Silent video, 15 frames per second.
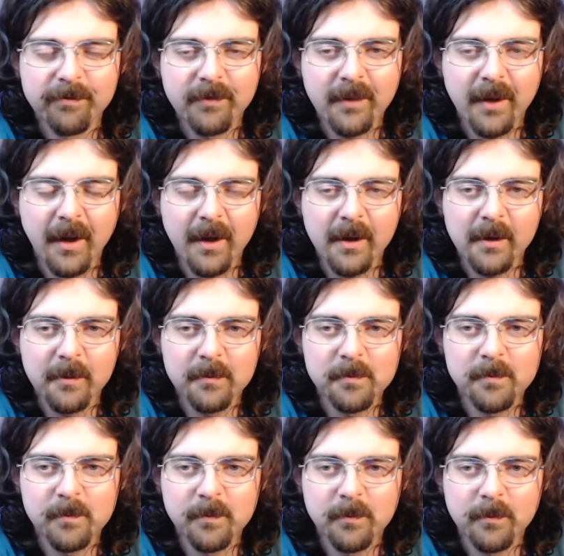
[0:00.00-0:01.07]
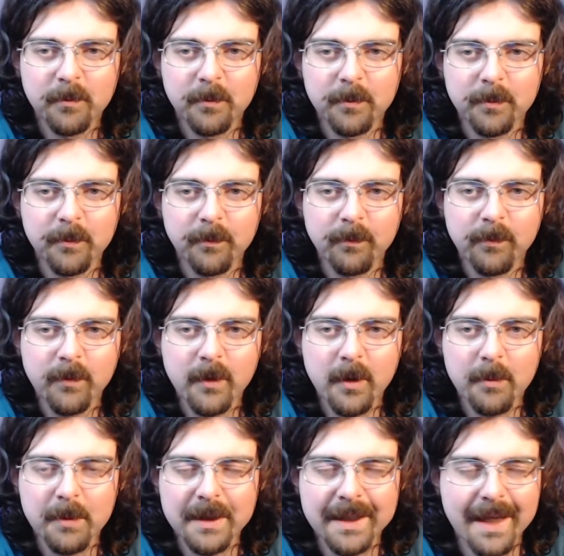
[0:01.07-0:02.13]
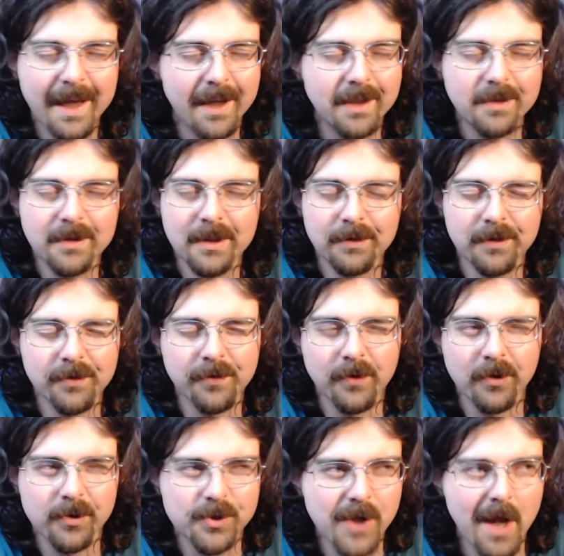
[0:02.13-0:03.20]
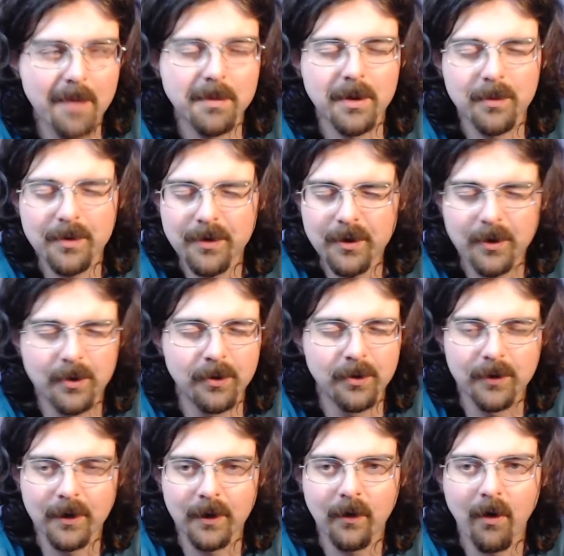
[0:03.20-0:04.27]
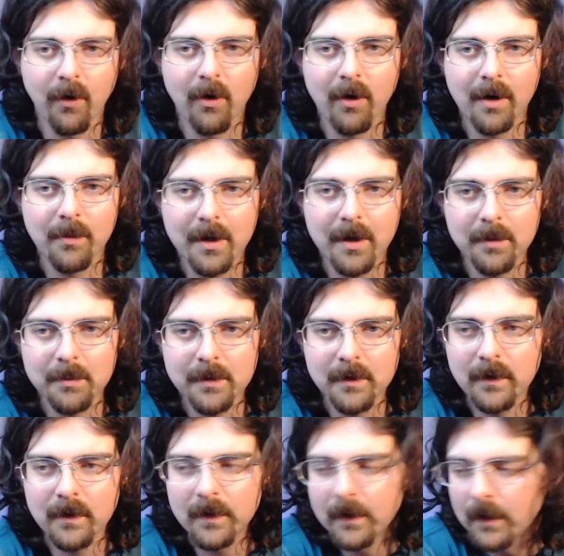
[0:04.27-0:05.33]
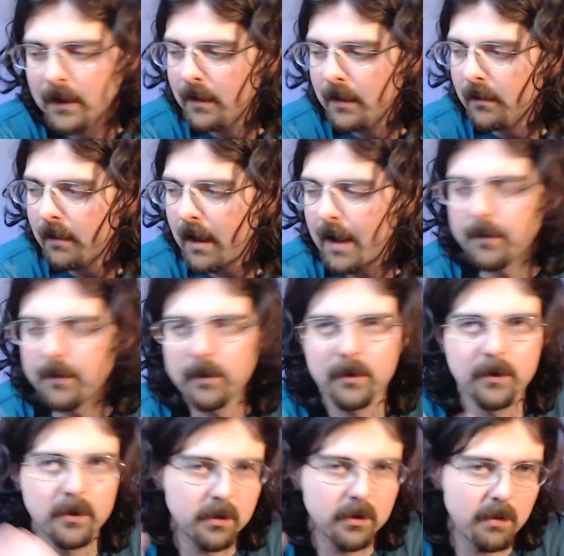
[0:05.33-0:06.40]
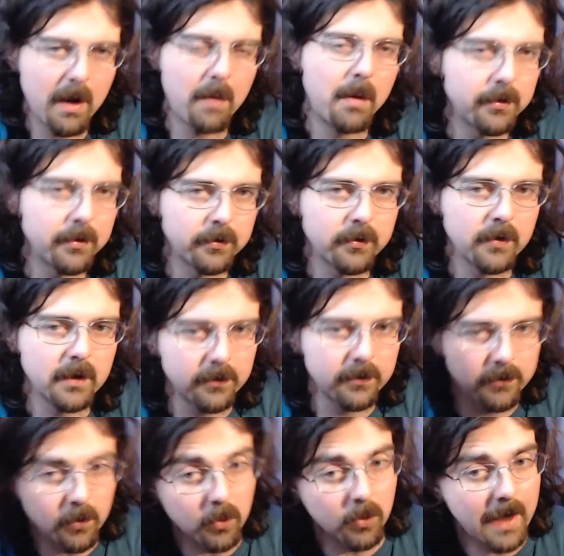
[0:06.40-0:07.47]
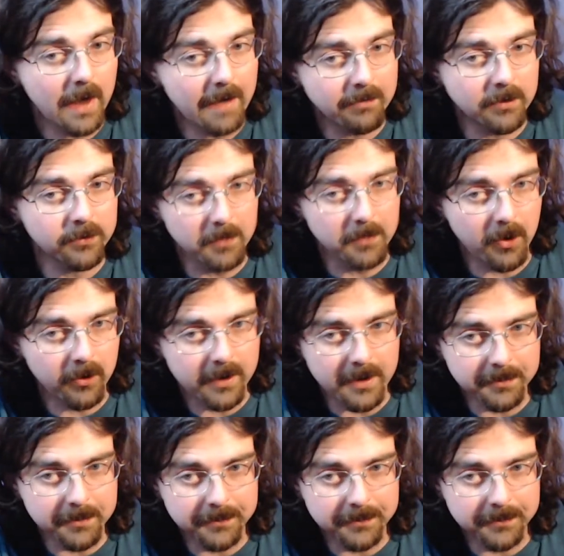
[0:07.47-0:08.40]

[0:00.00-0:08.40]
But yeah, even for jamming with an acoustic guitar, I'd recommend either doing the round wound strings or having a small amp.